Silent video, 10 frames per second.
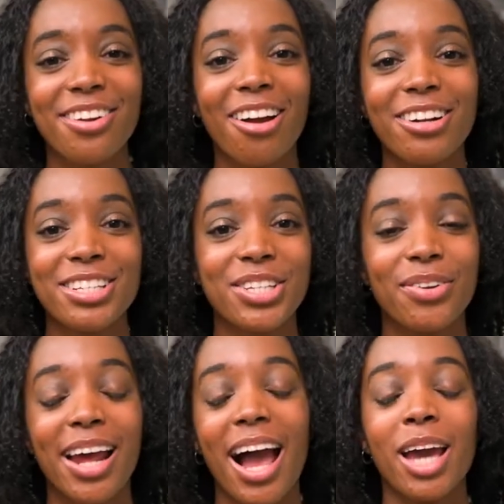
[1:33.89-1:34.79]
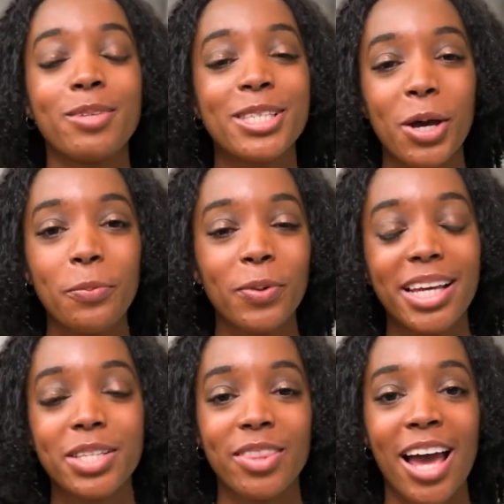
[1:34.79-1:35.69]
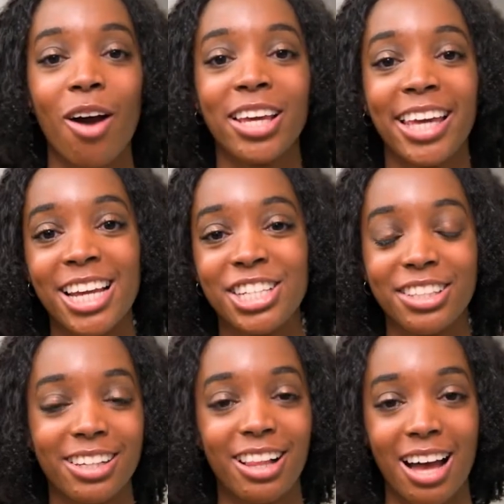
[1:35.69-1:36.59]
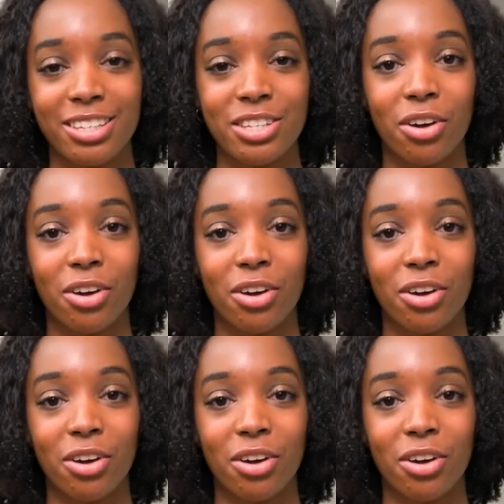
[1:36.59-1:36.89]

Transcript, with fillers: an honors student, I am so pleased with how engaging the classes